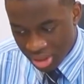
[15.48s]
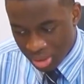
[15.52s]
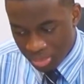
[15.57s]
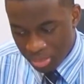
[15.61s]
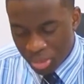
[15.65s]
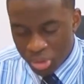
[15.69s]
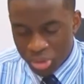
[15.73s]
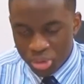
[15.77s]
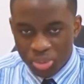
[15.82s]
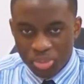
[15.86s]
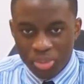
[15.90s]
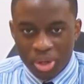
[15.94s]

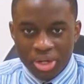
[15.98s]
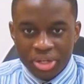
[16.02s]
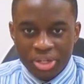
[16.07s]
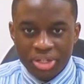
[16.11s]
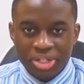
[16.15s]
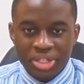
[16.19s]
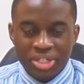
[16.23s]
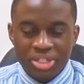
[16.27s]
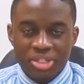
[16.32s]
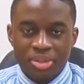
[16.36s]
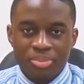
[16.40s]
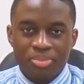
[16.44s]

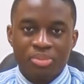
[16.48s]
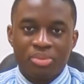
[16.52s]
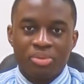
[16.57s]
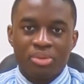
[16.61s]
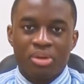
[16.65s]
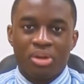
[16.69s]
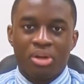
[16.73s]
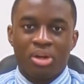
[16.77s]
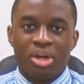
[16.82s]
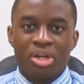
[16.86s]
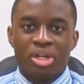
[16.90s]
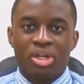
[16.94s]
Postmodernism
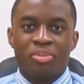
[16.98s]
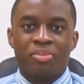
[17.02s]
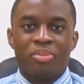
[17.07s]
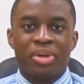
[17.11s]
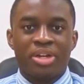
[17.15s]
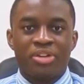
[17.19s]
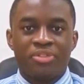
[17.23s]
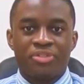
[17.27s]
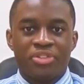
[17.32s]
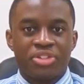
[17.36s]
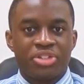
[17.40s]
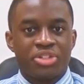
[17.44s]
on a
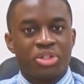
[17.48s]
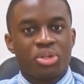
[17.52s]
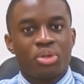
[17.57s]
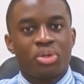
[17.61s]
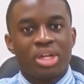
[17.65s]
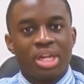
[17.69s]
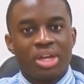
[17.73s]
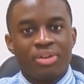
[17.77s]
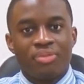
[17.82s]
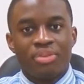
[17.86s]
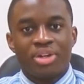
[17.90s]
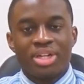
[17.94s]
metaphysical
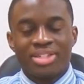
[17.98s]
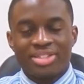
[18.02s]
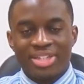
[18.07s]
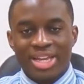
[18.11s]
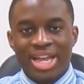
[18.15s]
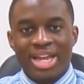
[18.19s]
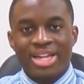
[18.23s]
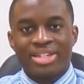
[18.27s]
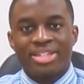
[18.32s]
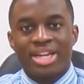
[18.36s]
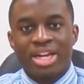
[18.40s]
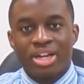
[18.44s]
level is
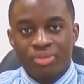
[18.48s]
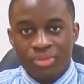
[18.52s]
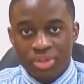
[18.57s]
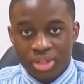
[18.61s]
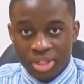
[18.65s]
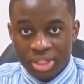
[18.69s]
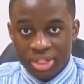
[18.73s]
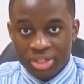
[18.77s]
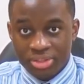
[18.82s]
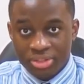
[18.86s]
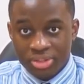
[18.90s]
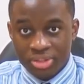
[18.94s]

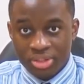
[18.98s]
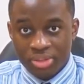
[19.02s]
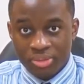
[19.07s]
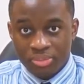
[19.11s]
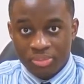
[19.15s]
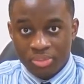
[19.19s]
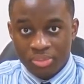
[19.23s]
anti-realist.